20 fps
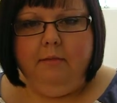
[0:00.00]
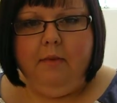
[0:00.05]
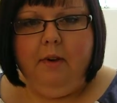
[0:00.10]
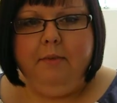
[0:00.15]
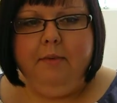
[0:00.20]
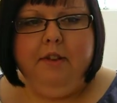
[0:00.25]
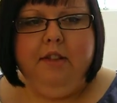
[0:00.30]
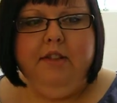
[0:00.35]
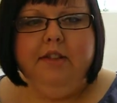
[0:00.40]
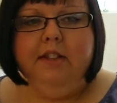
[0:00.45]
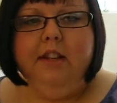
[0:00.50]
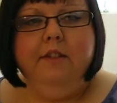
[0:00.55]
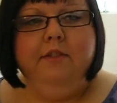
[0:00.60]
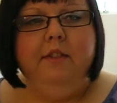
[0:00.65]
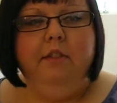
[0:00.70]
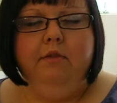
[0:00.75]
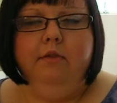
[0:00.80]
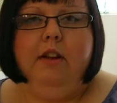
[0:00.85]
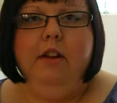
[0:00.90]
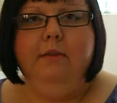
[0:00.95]
I've been using it
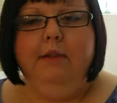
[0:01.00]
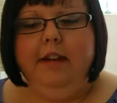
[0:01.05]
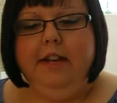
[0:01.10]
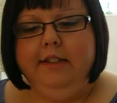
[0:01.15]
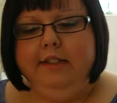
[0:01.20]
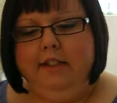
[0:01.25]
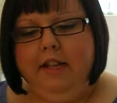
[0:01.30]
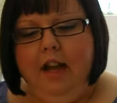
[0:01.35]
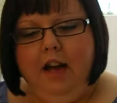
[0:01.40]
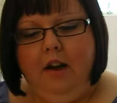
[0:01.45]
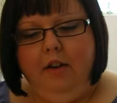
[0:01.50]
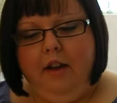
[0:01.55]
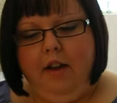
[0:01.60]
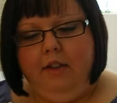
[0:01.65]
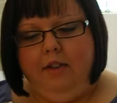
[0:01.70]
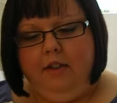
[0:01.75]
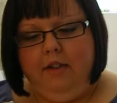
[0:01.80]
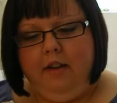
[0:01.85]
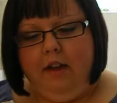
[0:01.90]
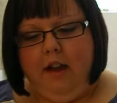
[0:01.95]
for 3 weeks now,
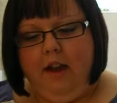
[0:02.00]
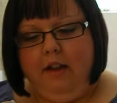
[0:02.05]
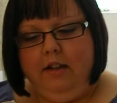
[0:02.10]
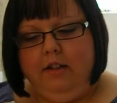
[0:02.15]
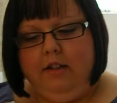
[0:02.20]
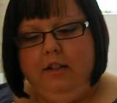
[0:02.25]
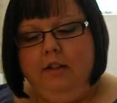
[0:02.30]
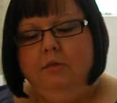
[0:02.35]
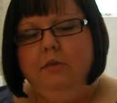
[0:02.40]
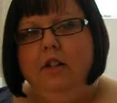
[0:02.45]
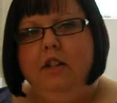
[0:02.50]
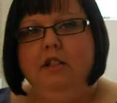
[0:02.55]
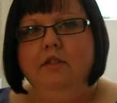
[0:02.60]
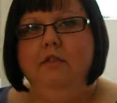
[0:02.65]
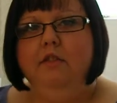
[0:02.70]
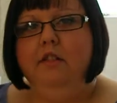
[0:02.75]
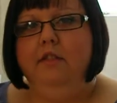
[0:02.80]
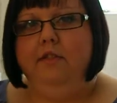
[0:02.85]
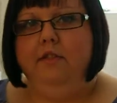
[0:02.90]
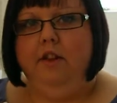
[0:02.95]
and I didn't want to
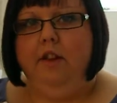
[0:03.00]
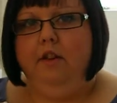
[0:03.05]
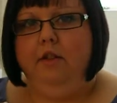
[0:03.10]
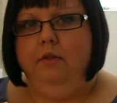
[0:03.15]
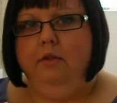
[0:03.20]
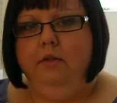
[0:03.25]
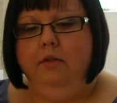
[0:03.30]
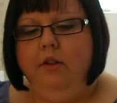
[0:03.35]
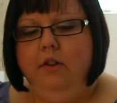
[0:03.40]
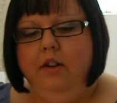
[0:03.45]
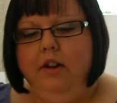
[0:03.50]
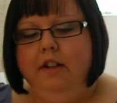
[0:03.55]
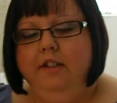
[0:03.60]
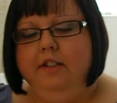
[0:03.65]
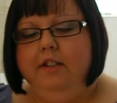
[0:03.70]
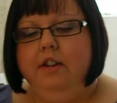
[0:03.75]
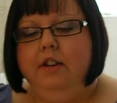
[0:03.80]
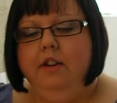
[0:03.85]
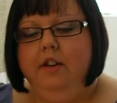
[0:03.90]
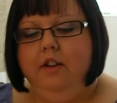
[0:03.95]
do a review
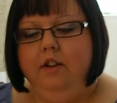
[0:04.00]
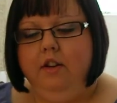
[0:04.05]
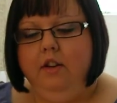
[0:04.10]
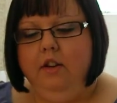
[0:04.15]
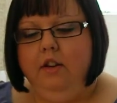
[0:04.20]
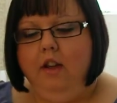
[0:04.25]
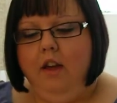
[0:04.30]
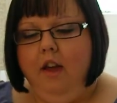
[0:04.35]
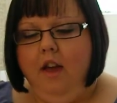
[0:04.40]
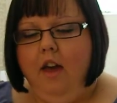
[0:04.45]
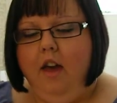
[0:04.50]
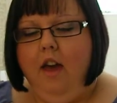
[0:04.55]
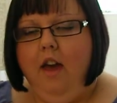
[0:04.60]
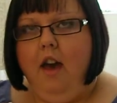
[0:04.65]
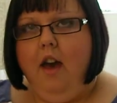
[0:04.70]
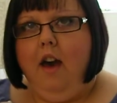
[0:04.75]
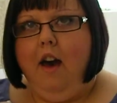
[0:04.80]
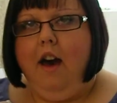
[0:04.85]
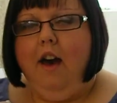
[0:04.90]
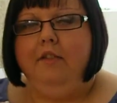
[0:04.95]
until
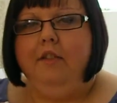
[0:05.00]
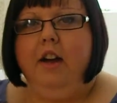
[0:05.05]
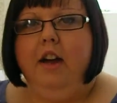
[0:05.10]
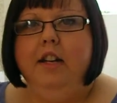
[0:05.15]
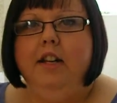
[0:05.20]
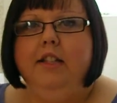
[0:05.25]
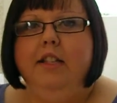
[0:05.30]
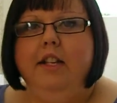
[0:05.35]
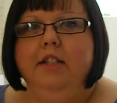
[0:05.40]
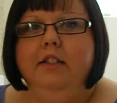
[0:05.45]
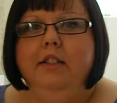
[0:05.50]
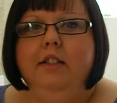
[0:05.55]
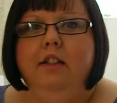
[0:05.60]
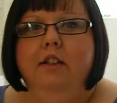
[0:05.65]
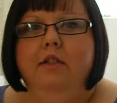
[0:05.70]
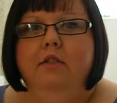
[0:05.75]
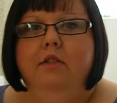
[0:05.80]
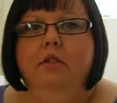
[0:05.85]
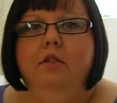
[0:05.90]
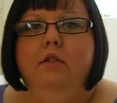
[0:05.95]
I've kind of tested
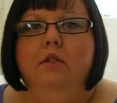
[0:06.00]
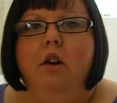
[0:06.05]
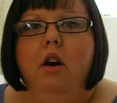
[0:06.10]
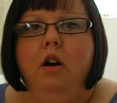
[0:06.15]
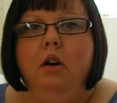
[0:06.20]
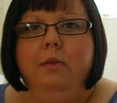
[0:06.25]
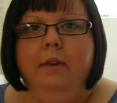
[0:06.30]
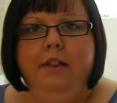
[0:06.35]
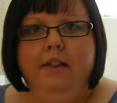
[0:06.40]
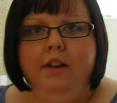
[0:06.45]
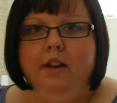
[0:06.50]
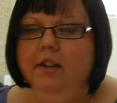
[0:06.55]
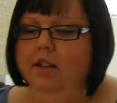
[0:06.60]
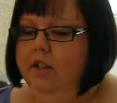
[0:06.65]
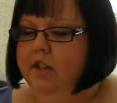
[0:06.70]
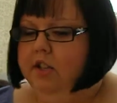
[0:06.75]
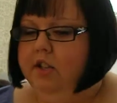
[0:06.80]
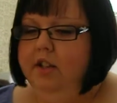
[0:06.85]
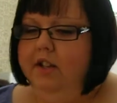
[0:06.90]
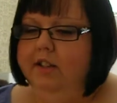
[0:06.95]
it through all weather
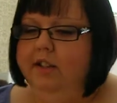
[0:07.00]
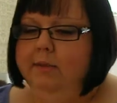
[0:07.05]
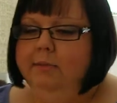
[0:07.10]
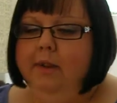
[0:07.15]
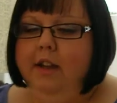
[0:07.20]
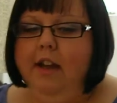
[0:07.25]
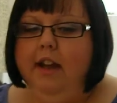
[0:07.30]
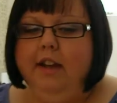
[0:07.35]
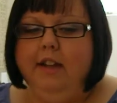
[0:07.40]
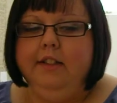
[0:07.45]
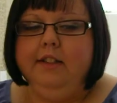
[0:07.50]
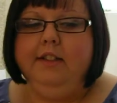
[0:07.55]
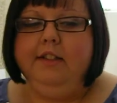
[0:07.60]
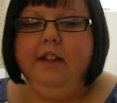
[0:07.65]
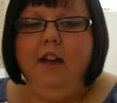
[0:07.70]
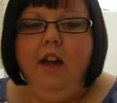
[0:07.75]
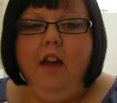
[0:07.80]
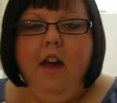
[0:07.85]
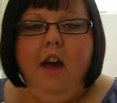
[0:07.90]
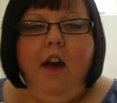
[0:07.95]
conditions, because
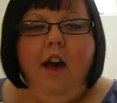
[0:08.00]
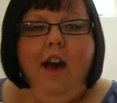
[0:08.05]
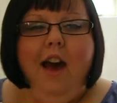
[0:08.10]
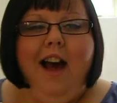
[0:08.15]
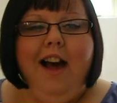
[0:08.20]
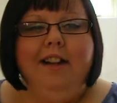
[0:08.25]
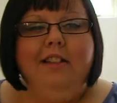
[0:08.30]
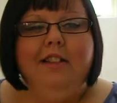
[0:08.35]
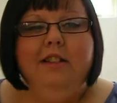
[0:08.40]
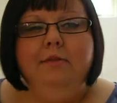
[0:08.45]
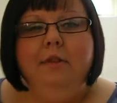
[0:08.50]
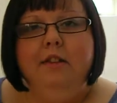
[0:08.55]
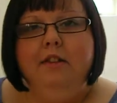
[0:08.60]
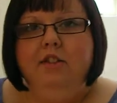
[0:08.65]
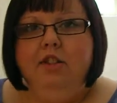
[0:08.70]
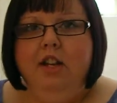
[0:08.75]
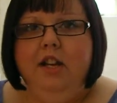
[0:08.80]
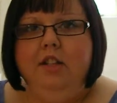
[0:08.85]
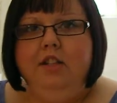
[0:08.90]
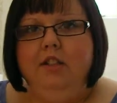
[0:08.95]
as the
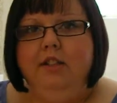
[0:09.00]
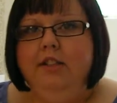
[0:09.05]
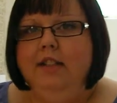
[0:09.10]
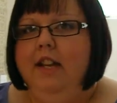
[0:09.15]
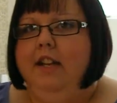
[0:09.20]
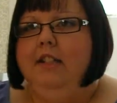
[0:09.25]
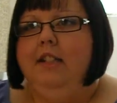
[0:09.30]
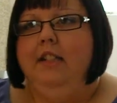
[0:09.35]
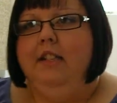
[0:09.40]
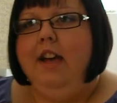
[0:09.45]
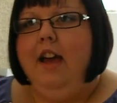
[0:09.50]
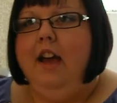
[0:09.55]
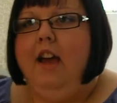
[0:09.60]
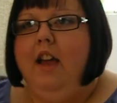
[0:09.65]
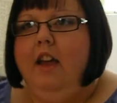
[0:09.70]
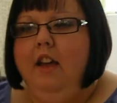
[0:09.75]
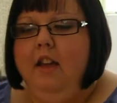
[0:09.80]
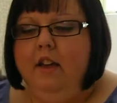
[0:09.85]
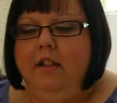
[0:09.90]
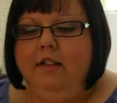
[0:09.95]
weather changes day to
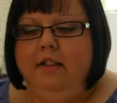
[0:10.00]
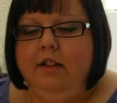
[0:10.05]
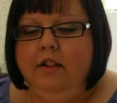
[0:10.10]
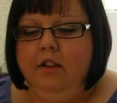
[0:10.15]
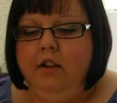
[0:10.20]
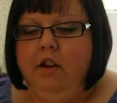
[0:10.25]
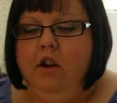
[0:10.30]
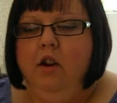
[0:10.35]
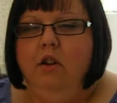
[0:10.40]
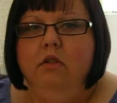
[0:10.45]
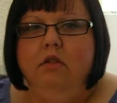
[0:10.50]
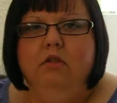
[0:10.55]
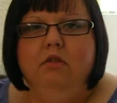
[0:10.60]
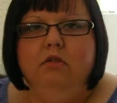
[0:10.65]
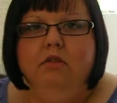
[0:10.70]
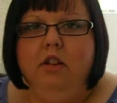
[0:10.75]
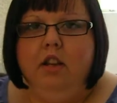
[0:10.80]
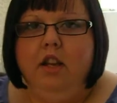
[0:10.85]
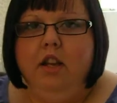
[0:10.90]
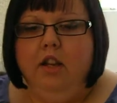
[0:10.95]
day, it's either
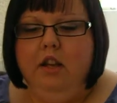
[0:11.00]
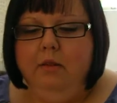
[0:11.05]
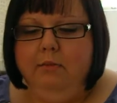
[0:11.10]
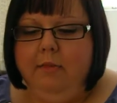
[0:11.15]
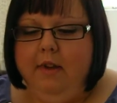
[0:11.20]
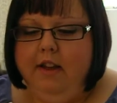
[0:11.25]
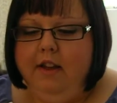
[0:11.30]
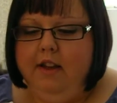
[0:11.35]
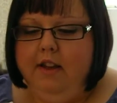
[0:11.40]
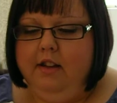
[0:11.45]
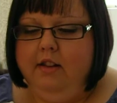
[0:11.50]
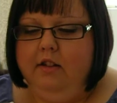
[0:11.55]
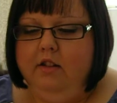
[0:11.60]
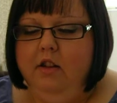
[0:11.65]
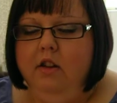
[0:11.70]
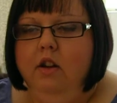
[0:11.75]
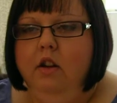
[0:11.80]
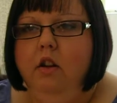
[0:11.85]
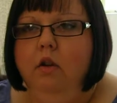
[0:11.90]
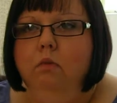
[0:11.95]
cold or humid,
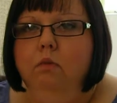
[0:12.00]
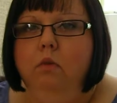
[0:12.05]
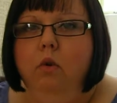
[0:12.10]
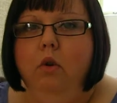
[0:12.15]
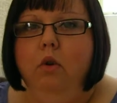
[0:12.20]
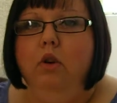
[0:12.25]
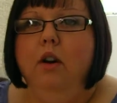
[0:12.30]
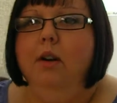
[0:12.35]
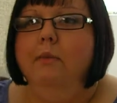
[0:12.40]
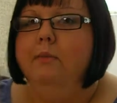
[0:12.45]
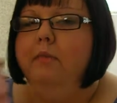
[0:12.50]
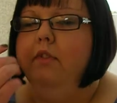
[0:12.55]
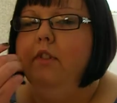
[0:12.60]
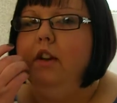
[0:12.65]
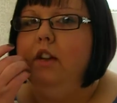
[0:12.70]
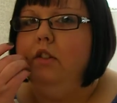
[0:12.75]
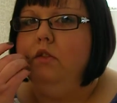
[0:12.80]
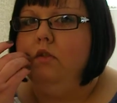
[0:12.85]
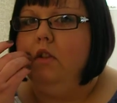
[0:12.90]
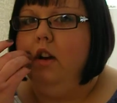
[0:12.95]
warm,
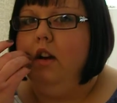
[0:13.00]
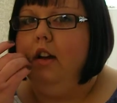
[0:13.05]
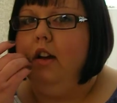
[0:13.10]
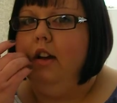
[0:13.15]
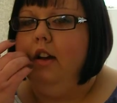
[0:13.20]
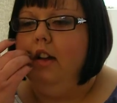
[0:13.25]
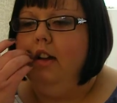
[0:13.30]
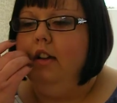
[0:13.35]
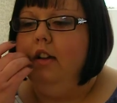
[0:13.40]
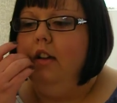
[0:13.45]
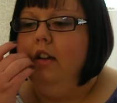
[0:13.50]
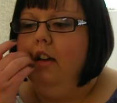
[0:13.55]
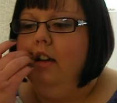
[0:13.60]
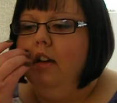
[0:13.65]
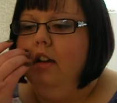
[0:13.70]
very dry.